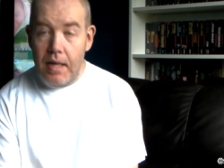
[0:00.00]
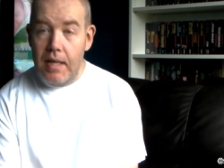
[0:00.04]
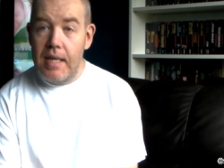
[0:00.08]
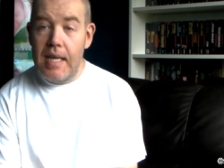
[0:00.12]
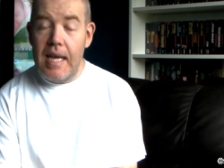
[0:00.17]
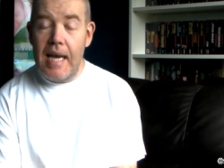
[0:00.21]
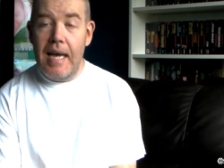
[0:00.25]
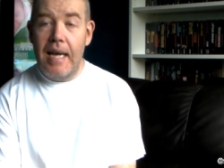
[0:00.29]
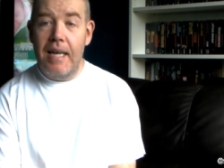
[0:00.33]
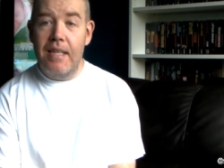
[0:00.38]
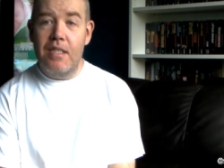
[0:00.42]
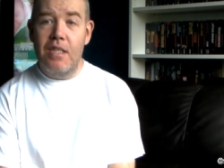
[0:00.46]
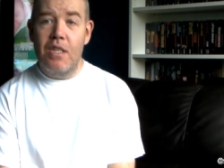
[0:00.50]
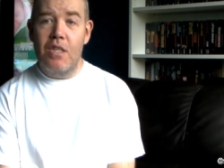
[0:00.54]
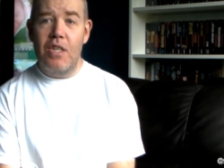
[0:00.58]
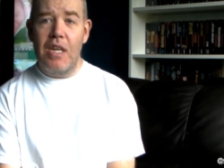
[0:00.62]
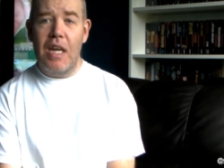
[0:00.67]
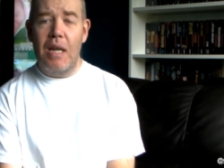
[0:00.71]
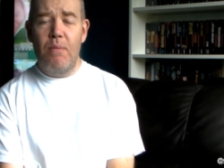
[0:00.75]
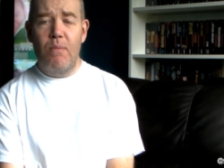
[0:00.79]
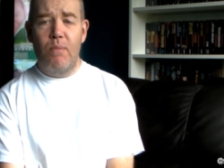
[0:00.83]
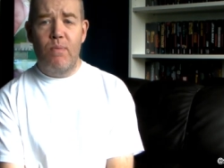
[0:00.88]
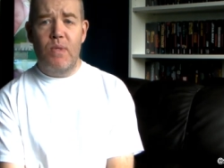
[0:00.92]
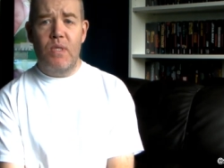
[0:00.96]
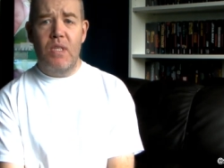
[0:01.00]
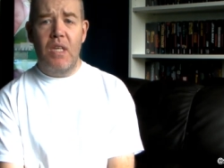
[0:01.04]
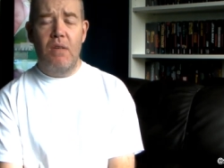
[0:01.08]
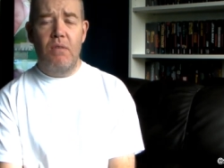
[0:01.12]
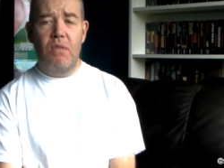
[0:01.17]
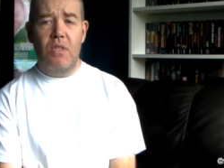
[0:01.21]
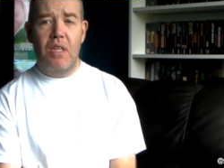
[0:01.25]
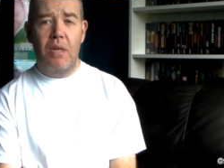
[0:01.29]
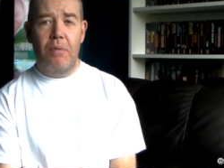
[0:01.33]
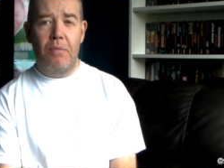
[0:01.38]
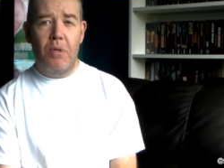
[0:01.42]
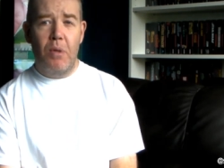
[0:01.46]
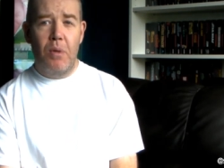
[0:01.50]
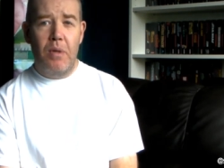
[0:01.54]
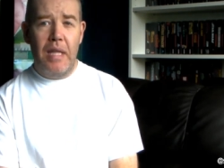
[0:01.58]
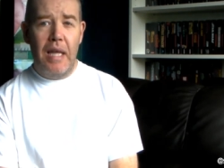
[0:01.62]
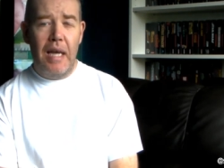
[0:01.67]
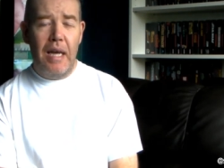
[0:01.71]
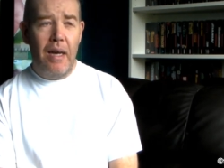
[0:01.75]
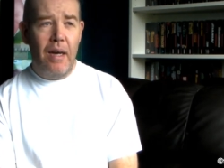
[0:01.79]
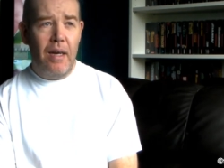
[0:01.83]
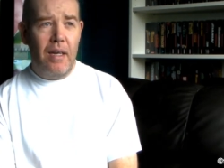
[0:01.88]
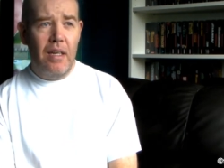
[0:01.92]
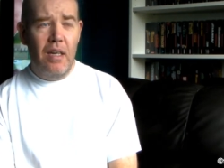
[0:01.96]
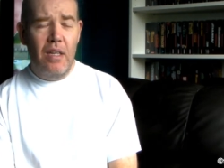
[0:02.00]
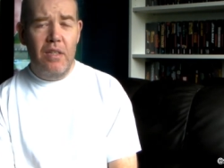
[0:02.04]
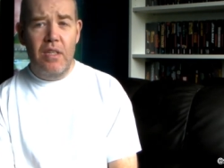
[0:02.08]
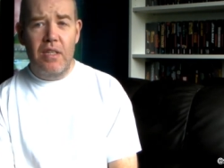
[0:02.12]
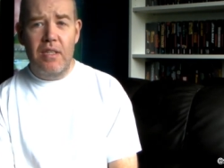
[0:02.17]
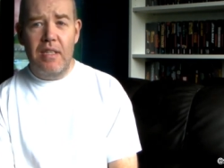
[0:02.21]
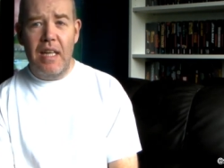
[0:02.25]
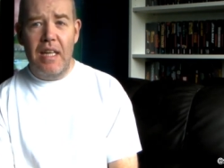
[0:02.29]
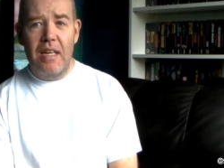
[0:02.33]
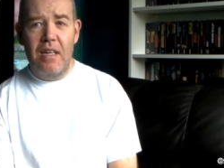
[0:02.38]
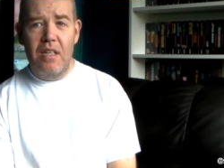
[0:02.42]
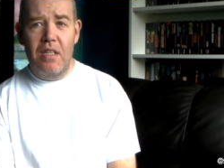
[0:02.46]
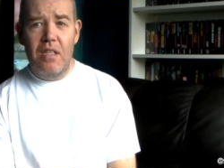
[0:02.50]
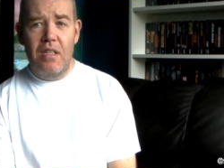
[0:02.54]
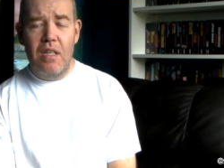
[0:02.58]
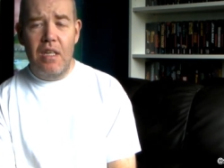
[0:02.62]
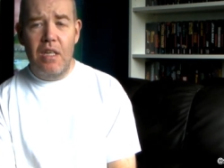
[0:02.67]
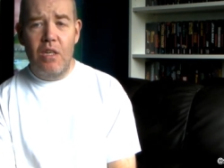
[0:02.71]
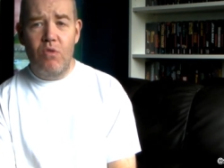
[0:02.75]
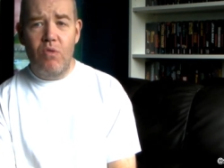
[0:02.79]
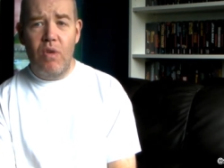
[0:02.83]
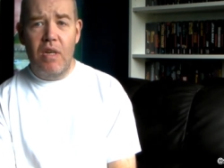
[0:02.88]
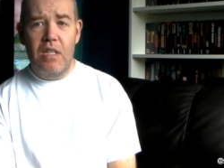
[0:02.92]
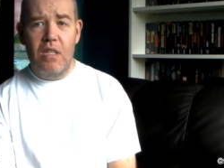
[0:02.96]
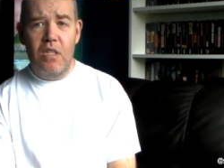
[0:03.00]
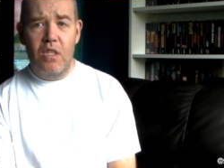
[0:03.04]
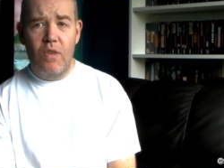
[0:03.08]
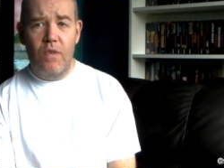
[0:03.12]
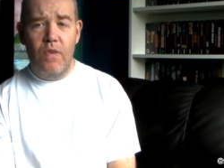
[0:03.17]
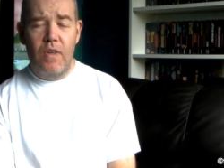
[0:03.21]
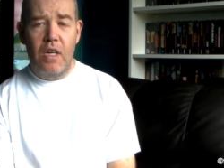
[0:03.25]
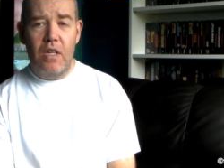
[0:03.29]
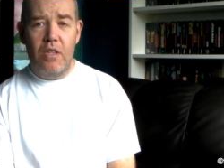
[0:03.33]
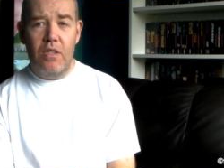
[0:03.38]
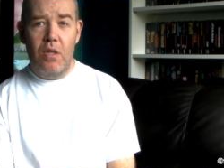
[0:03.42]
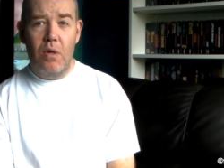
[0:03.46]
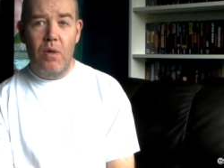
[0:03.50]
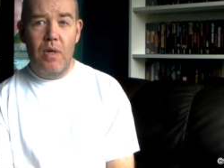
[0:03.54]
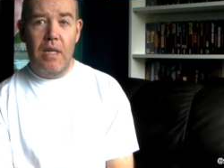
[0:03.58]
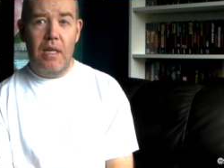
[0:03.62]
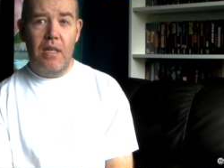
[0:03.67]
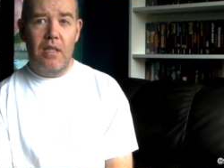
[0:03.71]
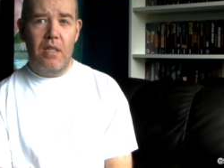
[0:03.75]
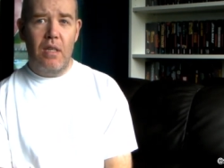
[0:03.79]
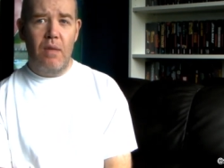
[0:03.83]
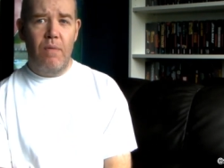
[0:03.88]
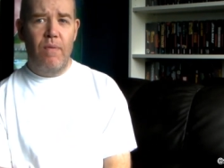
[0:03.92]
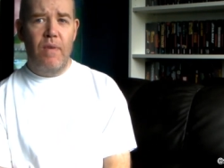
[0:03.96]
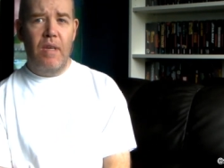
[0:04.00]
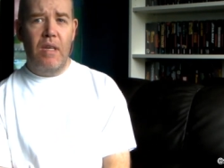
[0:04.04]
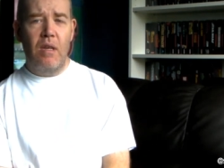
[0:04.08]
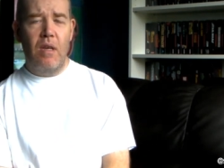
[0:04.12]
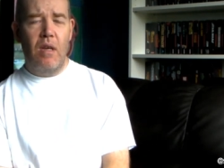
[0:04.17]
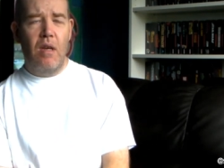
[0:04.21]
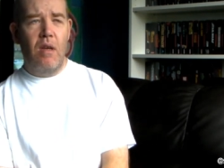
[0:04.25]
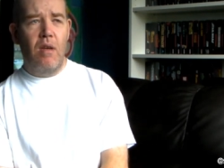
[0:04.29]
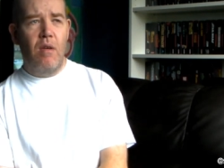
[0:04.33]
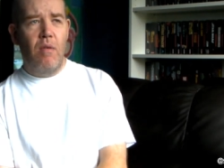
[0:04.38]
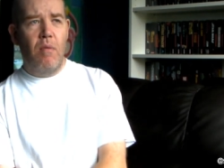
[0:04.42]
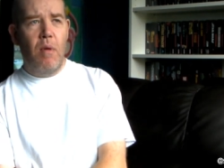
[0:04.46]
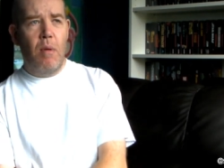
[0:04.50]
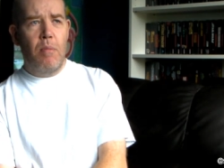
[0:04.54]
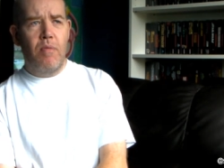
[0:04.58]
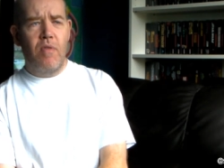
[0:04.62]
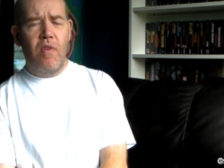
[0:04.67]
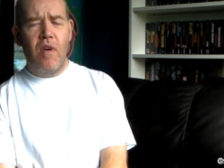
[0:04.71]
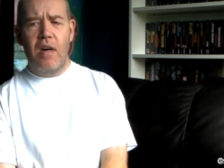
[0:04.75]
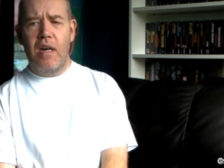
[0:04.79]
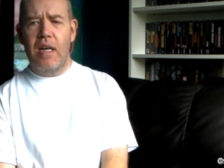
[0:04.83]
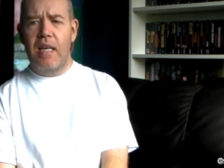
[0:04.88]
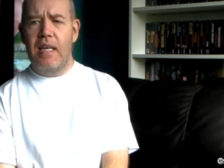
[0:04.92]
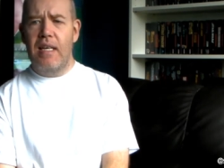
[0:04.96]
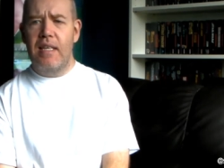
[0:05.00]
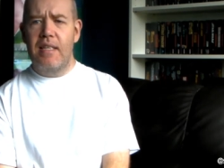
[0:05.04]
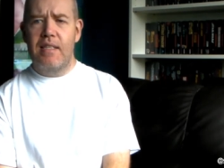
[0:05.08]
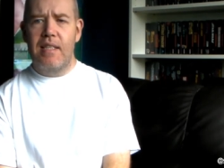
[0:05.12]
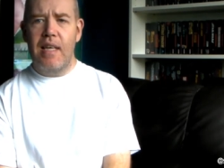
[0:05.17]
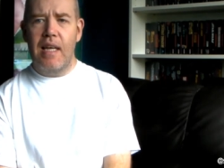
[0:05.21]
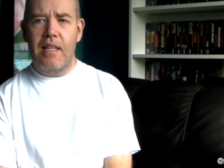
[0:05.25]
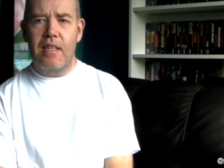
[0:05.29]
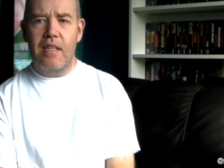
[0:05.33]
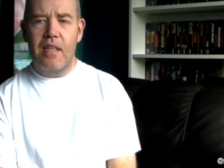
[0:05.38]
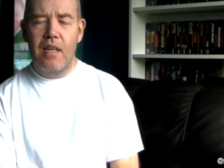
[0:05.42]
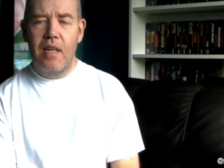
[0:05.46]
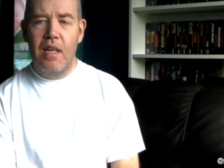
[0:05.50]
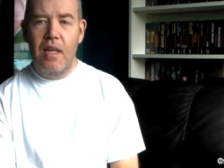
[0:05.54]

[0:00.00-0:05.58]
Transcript: Yeah, it's a shame Steve stopped doing that. I can understand his reasons for not doing it, because I think, if I remember rightly, he said